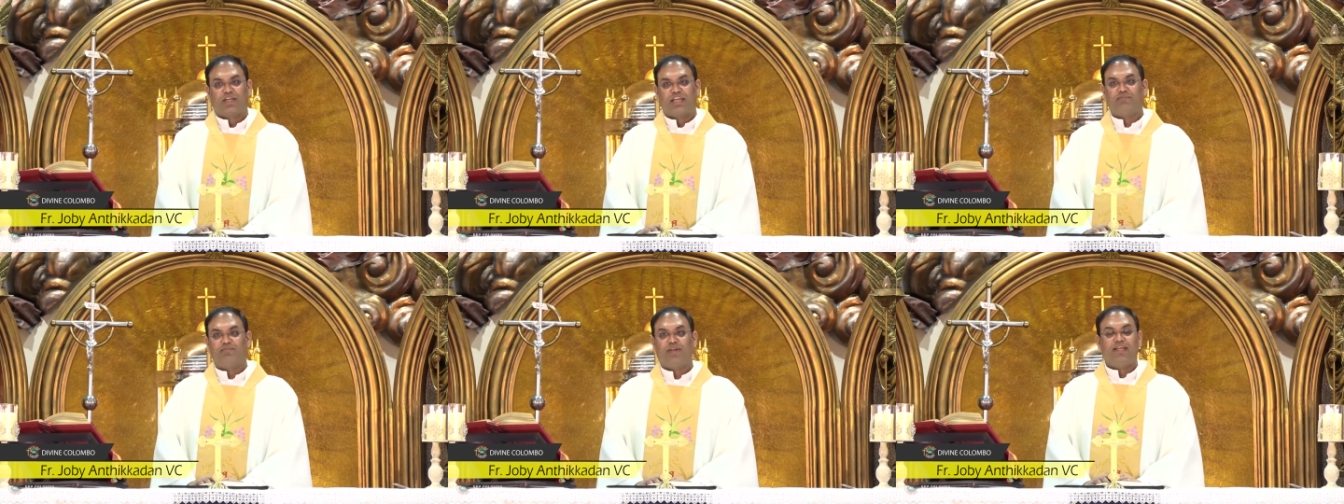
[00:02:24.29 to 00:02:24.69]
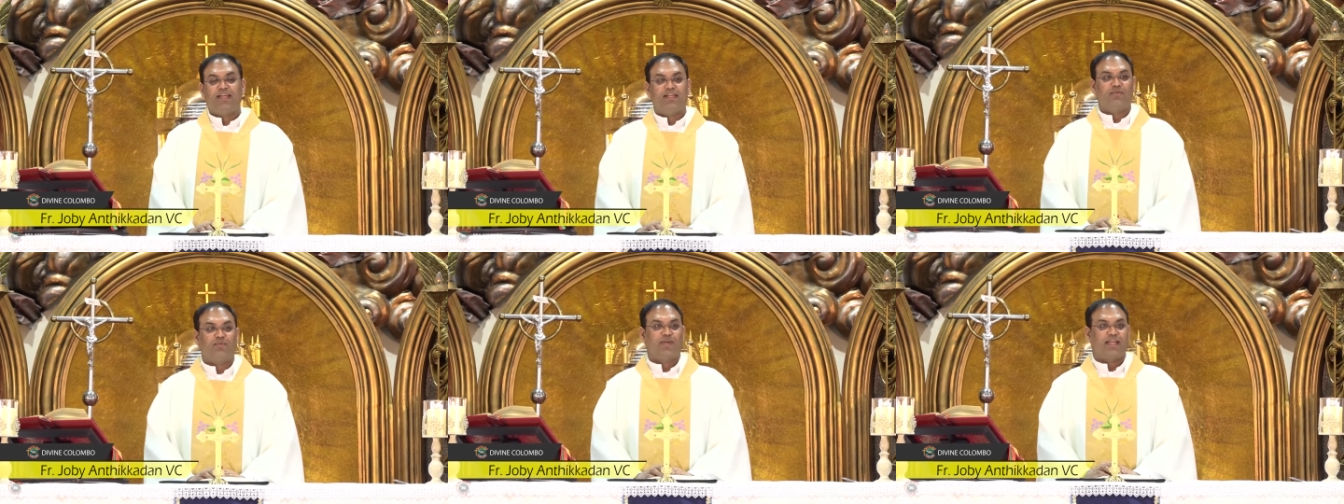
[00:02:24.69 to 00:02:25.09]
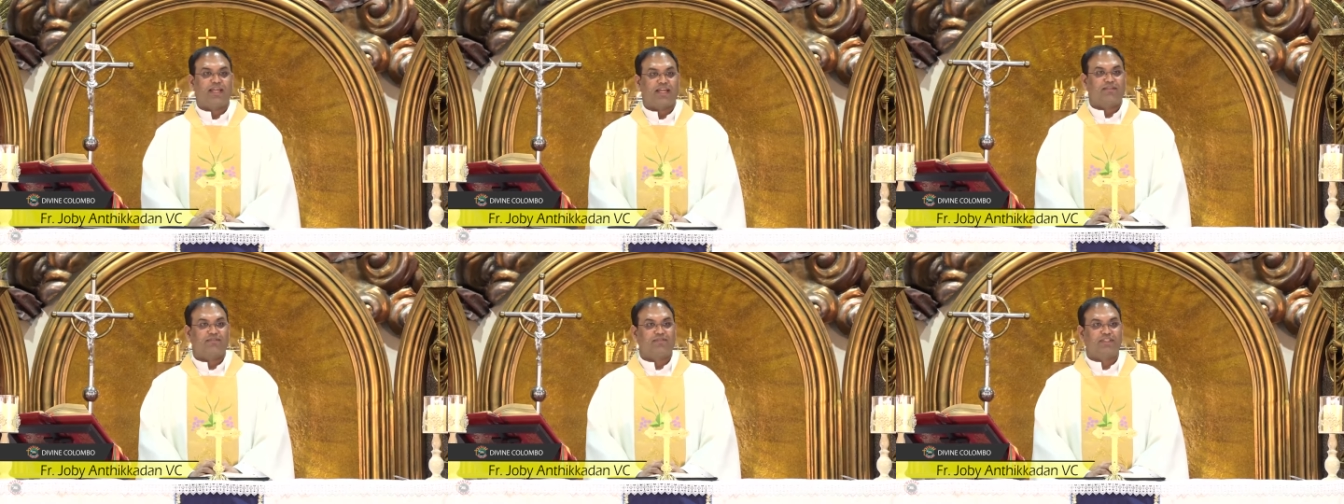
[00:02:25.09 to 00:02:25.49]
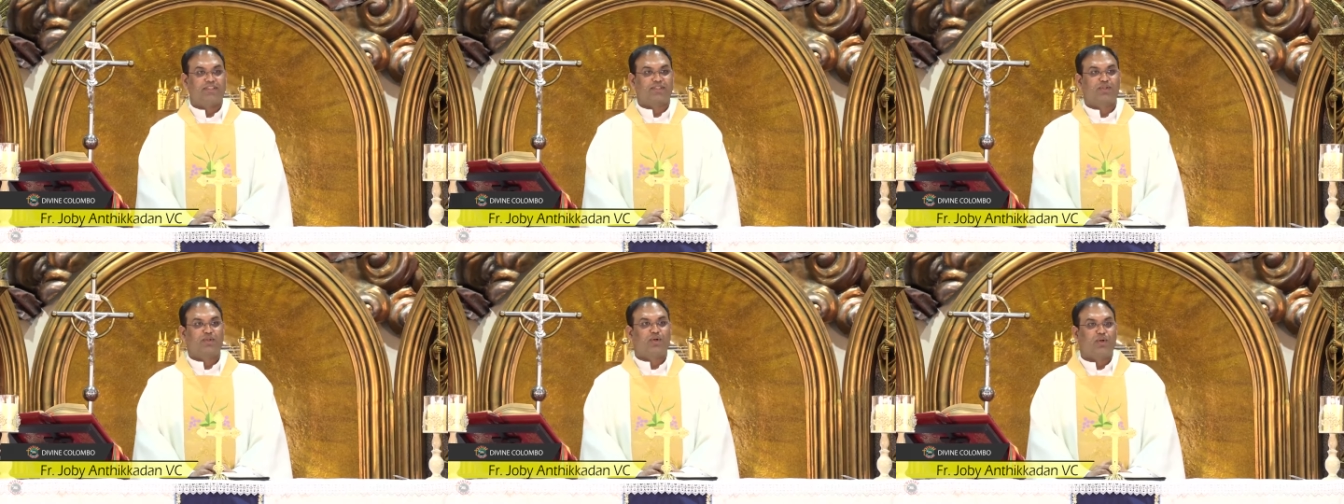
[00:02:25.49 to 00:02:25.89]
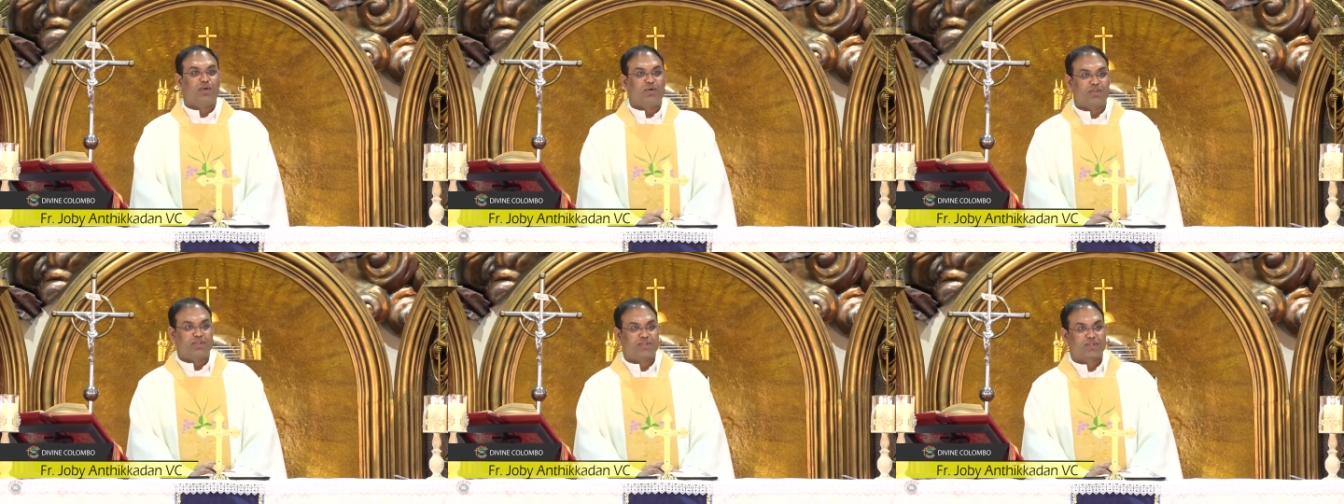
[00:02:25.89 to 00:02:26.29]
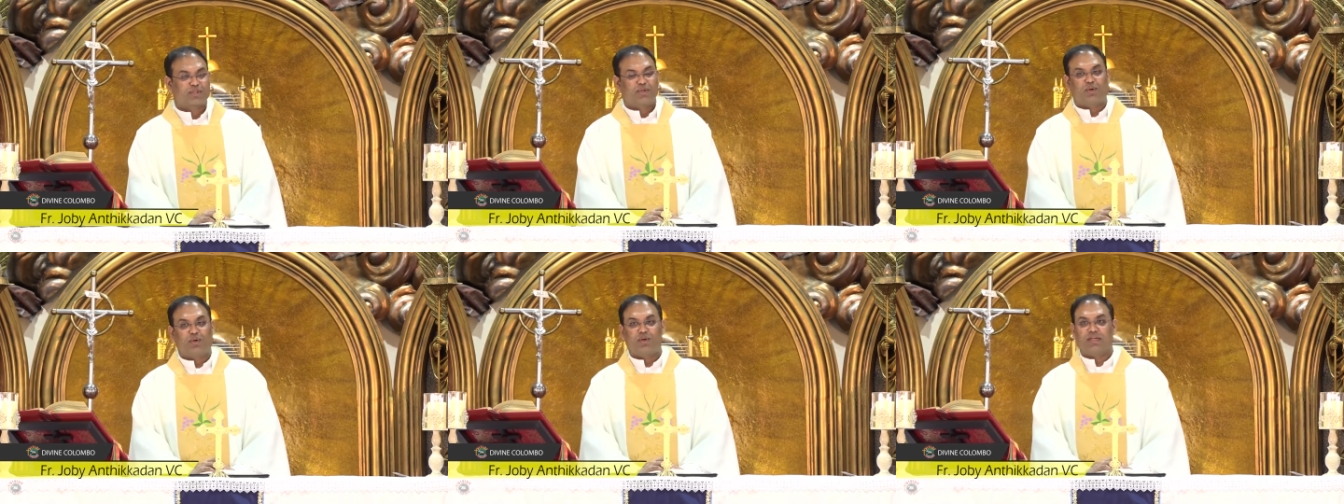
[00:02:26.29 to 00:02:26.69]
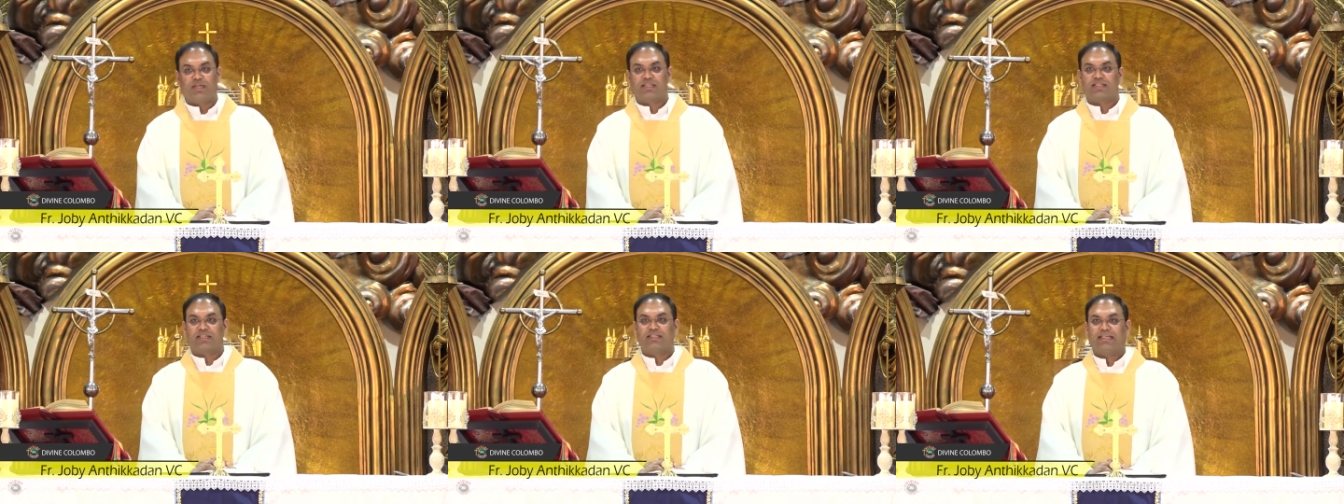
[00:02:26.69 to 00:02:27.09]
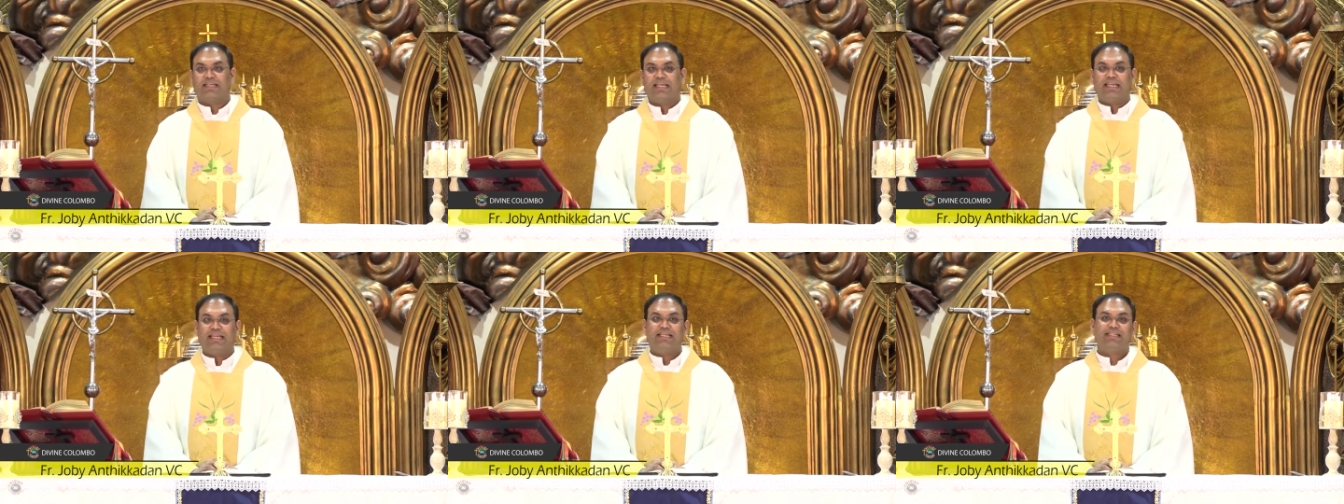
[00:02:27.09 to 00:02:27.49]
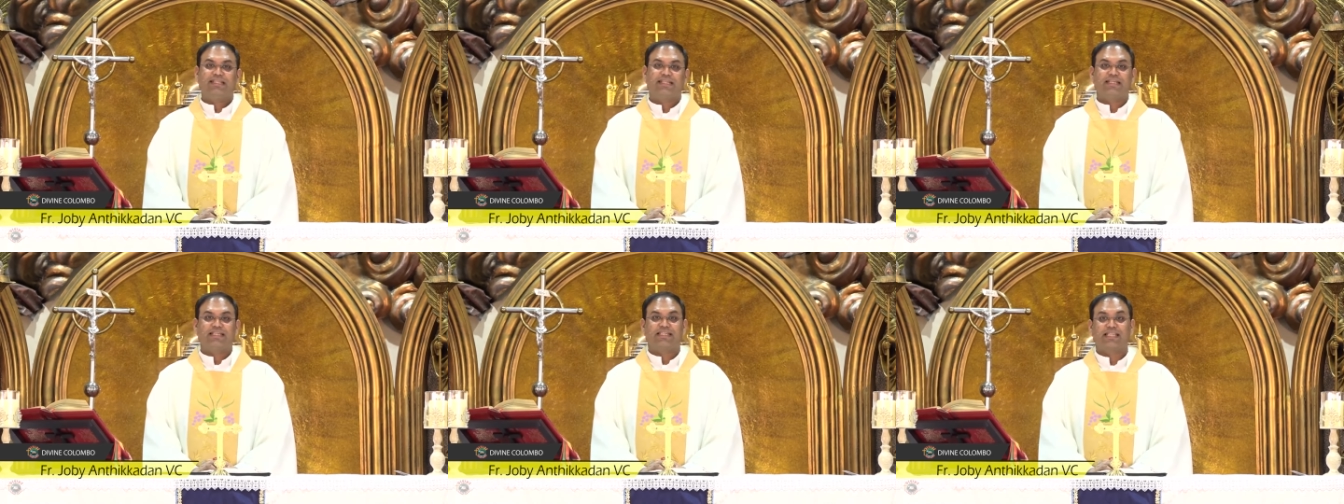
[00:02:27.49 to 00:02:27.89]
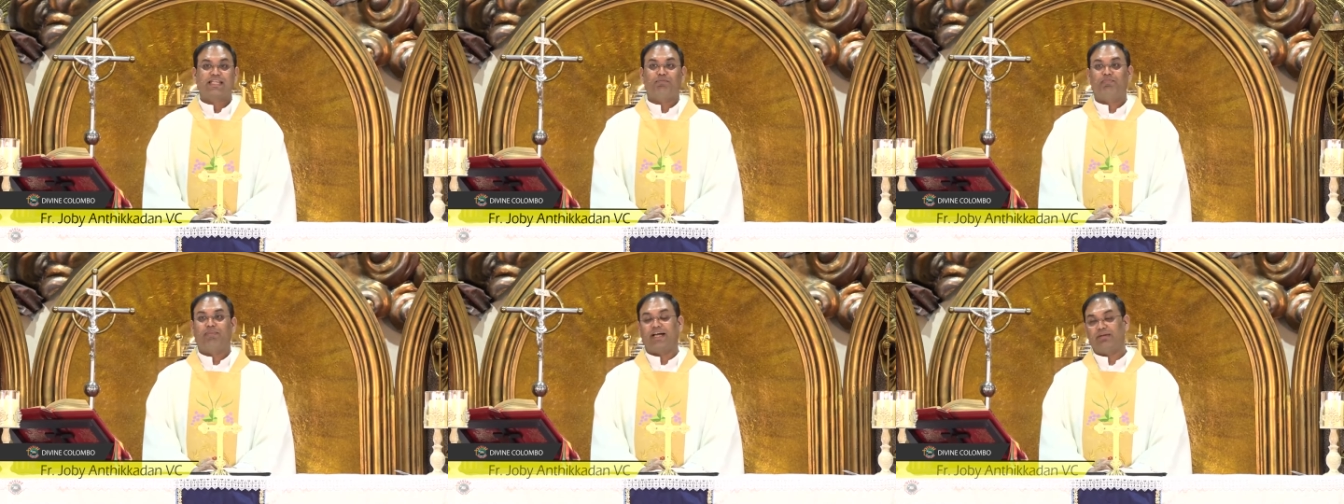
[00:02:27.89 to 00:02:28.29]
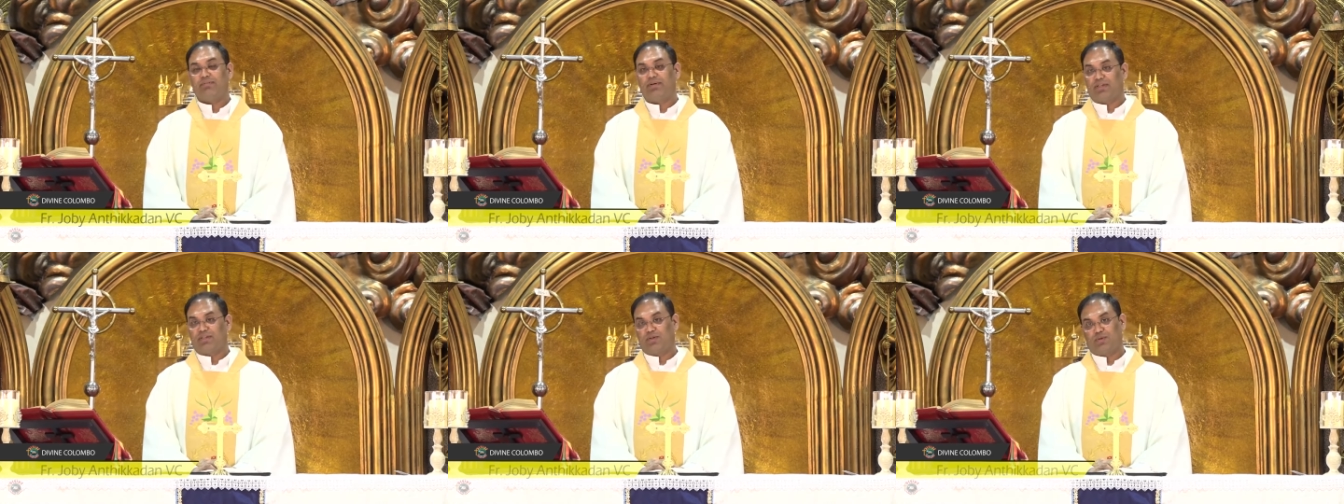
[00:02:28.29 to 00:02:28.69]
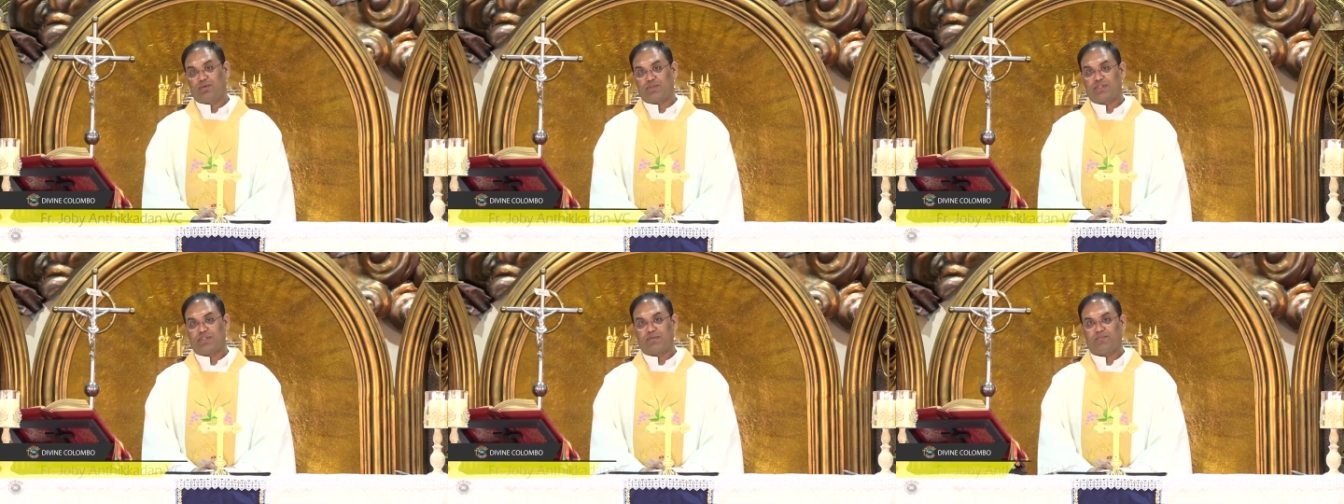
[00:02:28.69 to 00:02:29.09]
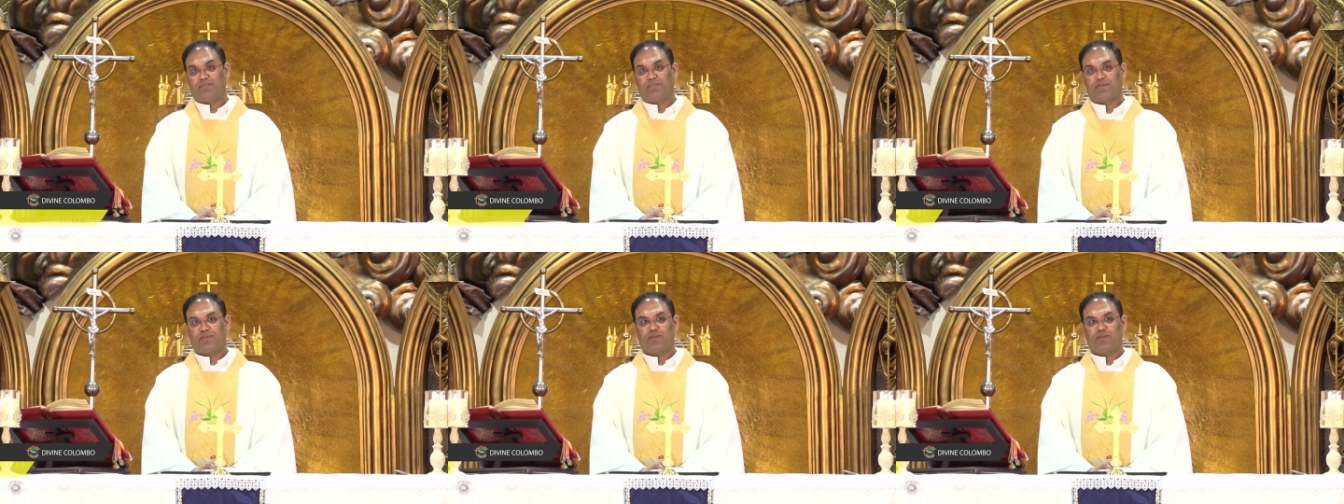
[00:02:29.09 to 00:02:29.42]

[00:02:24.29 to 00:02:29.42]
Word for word: every year we have this course called Intensive Bible Course.